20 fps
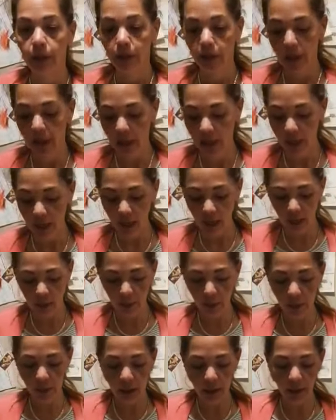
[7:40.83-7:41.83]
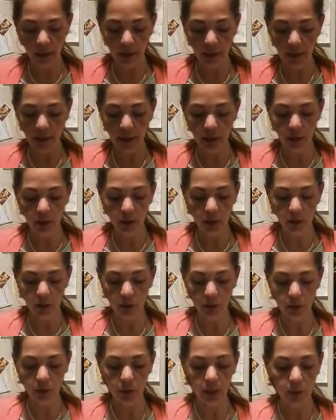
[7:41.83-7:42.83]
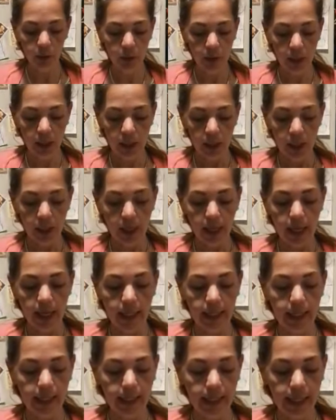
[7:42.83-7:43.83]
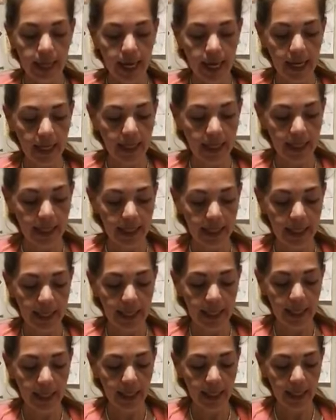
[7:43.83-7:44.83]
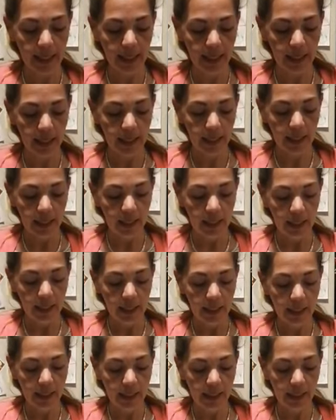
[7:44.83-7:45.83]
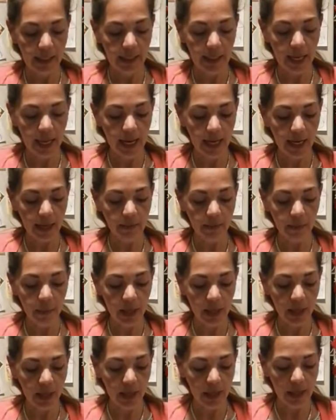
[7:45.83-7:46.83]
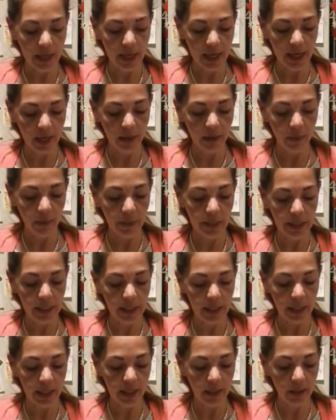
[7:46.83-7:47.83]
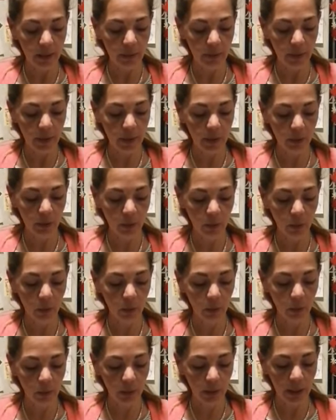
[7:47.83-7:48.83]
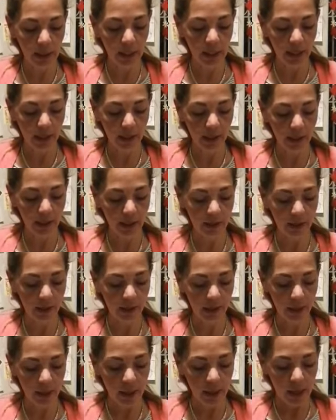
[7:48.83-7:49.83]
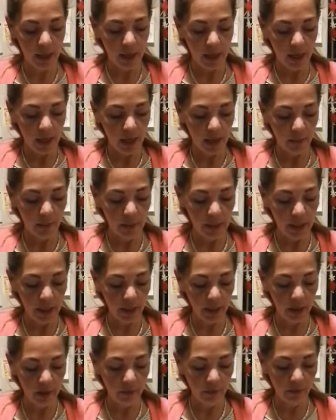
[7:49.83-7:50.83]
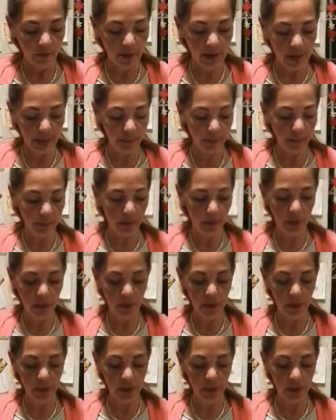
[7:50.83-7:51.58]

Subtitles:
okay, and we are going to do exactly the same thing we did with all the others, and we are going to wrap